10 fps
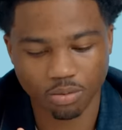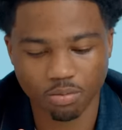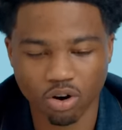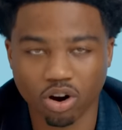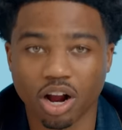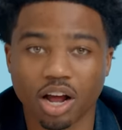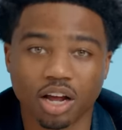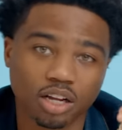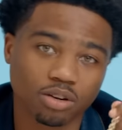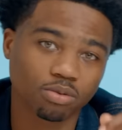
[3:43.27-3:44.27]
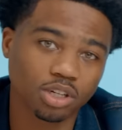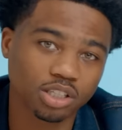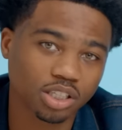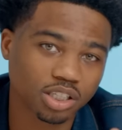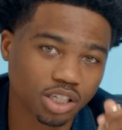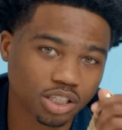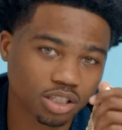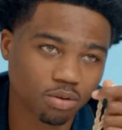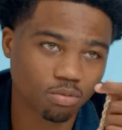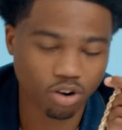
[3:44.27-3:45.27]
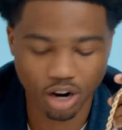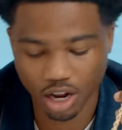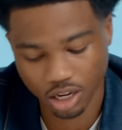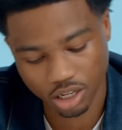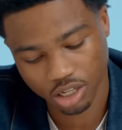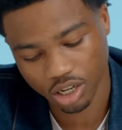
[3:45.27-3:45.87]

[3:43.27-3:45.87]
The more I reach success and the more I